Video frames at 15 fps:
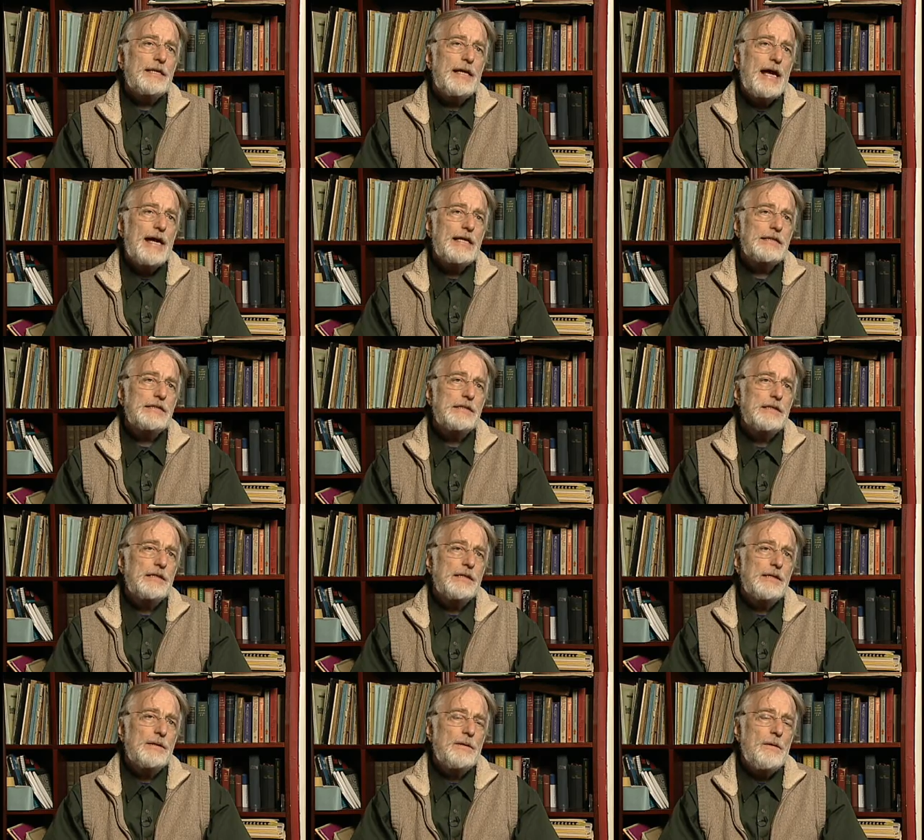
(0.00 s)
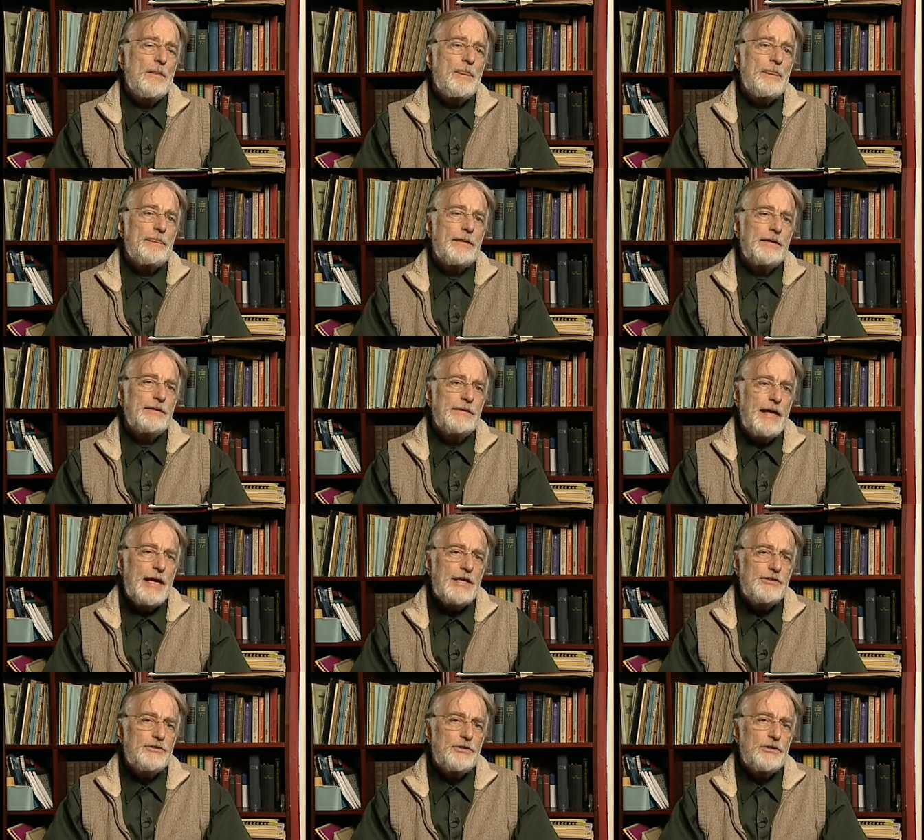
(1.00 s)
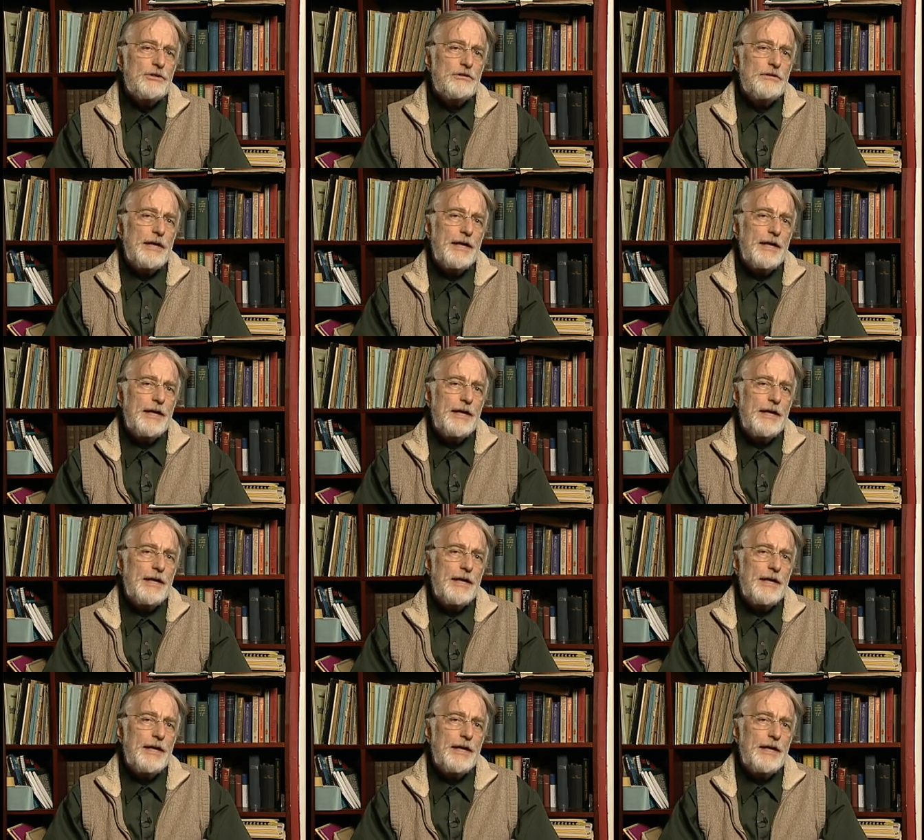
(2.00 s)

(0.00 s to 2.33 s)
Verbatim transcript: that the nature